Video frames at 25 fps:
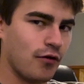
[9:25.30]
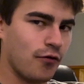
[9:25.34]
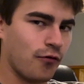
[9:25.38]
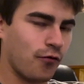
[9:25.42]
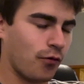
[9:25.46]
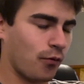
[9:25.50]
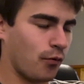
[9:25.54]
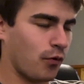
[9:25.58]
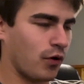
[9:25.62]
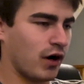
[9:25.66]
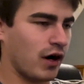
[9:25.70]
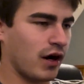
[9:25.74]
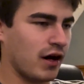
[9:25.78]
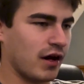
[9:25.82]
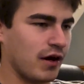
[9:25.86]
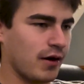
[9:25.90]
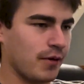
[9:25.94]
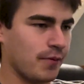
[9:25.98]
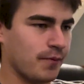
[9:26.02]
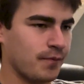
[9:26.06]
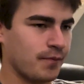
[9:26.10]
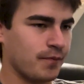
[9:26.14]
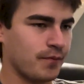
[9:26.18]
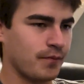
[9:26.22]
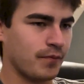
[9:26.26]
from where I
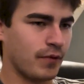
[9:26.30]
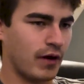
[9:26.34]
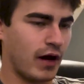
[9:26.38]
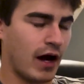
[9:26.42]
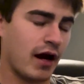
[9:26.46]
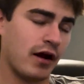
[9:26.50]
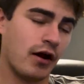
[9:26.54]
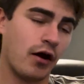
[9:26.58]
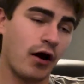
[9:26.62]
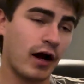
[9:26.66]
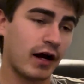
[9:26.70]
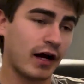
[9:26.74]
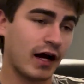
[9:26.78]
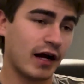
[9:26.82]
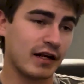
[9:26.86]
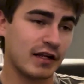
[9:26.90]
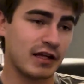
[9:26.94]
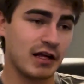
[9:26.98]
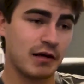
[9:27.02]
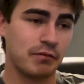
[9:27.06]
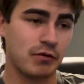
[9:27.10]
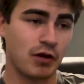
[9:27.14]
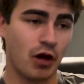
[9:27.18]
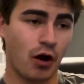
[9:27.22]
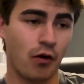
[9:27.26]
am. But I know I got to
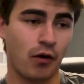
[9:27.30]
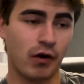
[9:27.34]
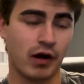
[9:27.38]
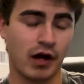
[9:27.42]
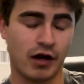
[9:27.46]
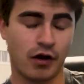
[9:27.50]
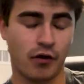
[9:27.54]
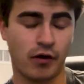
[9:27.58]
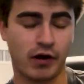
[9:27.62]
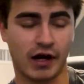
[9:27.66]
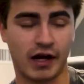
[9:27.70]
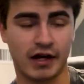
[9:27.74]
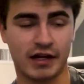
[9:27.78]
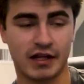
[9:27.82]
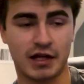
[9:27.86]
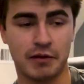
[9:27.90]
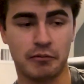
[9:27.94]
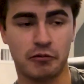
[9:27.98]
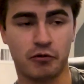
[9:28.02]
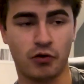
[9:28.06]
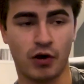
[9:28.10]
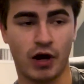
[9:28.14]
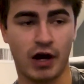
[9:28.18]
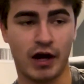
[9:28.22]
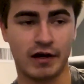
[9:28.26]
keep going. I know I got to
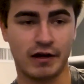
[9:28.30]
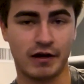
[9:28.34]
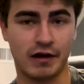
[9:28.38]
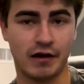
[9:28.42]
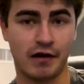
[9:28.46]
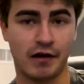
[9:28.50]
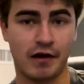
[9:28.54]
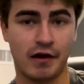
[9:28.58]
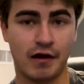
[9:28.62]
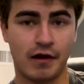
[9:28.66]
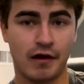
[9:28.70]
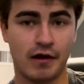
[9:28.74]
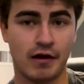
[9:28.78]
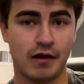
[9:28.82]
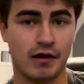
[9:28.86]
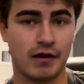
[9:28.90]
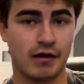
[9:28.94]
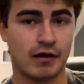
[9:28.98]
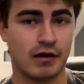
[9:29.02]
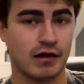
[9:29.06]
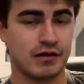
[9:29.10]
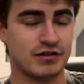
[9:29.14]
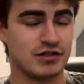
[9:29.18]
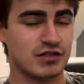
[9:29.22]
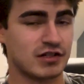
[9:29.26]
keep grinding.
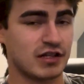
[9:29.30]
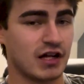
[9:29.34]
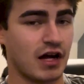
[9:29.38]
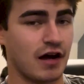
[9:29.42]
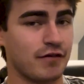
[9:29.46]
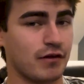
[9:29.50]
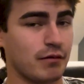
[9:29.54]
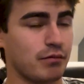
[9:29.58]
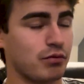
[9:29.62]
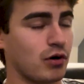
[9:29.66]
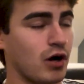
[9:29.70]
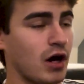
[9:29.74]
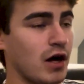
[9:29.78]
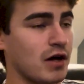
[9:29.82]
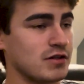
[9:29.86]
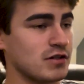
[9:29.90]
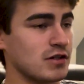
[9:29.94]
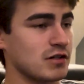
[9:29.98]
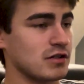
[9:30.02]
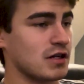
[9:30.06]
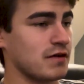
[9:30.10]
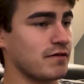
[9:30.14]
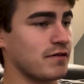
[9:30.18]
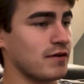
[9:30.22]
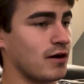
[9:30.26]
It's just kind of the
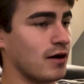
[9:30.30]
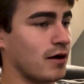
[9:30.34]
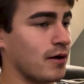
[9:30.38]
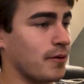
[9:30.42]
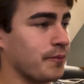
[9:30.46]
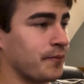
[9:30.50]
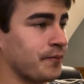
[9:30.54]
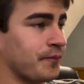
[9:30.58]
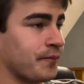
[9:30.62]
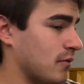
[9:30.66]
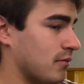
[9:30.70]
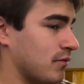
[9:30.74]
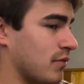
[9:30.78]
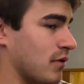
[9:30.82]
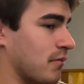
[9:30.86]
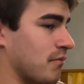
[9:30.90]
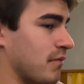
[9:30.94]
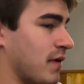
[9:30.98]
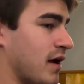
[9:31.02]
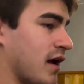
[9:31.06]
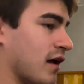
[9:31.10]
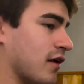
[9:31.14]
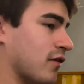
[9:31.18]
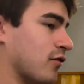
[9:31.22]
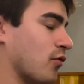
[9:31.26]
process of it all. But
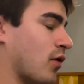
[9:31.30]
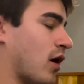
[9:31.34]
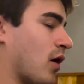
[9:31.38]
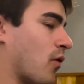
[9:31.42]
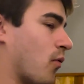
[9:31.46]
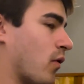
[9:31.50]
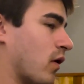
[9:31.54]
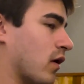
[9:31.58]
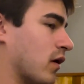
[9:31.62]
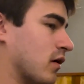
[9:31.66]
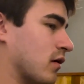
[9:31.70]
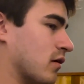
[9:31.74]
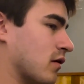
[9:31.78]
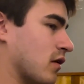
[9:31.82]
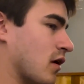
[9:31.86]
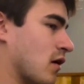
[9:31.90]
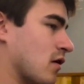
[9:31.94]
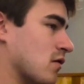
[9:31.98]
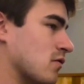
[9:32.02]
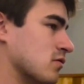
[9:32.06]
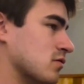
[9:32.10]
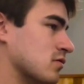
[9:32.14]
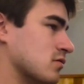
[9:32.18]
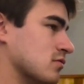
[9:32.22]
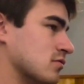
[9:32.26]
man, do I want it
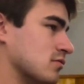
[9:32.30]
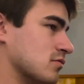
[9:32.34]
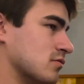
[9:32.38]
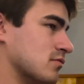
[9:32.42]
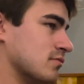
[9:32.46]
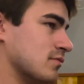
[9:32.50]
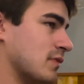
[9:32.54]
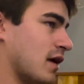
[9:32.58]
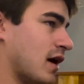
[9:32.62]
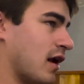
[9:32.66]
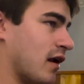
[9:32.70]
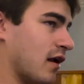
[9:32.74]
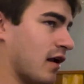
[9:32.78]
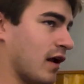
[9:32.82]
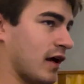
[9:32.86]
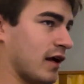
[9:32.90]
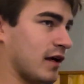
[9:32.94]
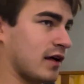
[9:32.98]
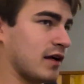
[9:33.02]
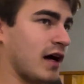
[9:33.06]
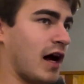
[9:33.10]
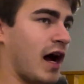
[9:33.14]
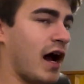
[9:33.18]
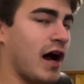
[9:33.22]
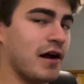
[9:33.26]
though. Man, like
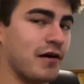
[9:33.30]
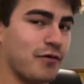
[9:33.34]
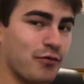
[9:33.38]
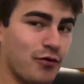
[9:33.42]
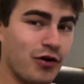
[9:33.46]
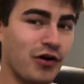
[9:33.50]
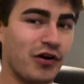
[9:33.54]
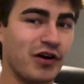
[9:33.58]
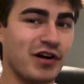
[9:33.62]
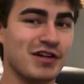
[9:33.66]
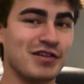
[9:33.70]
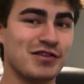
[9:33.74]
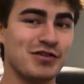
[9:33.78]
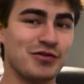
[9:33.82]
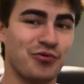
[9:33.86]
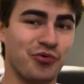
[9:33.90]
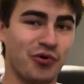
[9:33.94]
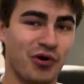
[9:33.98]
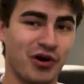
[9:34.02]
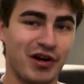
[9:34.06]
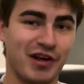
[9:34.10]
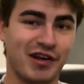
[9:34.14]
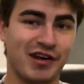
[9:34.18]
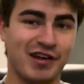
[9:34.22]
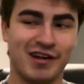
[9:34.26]
I really do
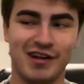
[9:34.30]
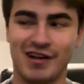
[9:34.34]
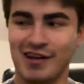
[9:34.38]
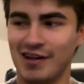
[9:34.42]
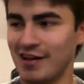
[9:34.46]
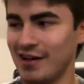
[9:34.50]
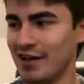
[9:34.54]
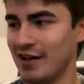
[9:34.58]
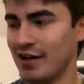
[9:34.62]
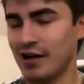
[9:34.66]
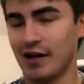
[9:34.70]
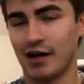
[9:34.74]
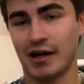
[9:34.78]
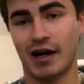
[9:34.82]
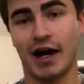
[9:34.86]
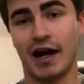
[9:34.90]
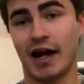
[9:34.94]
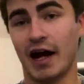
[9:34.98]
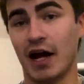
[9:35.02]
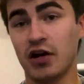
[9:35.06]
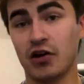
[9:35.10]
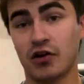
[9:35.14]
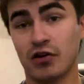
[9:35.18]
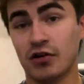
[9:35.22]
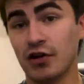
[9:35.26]
want it.
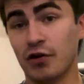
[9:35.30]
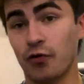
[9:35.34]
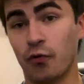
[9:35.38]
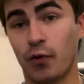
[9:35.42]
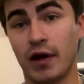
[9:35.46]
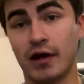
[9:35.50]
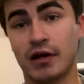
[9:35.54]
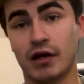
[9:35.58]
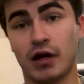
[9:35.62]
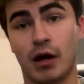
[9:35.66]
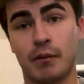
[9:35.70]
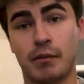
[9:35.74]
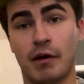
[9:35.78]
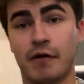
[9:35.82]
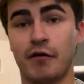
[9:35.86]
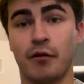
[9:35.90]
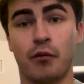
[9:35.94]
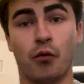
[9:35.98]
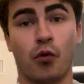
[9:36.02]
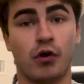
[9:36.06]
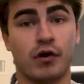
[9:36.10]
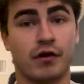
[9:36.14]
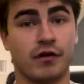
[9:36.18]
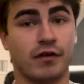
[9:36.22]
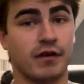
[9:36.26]
I literally wake up every
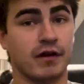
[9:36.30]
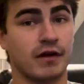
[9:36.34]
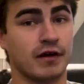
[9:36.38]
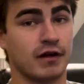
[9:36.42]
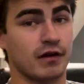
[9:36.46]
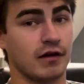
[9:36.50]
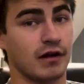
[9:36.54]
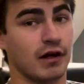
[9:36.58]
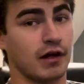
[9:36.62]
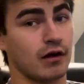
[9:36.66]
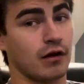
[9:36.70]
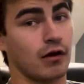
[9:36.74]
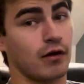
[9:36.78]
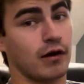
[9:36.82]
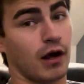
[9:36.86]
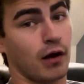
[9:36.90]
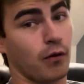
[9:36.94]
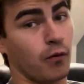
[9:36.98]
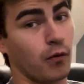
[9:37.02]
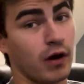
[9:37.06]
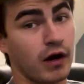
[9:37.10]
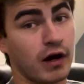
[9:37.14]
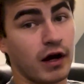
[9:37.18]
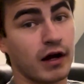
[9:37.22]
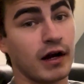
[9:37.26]
morning thinking like, okay,
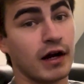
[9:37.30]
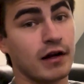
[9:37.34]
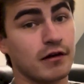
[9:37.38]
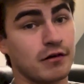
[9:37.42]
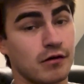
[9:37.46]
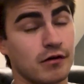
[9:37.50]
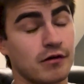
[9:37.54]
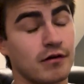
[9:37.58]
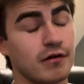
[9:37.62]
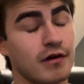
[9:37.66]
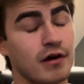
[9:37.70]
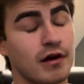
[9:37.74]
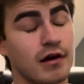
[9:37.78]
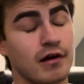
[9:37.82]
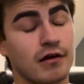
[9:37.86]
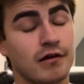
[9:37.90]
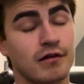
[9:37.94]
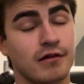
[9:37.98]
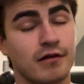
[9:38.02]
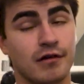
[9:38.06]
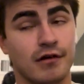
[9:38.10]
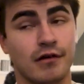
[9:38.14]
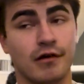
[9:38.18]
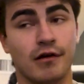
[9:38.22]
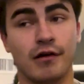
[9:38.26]
what can I do today
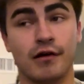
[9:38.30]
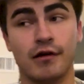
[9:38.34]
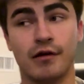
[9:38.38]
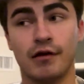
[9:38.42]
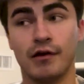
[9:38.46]
to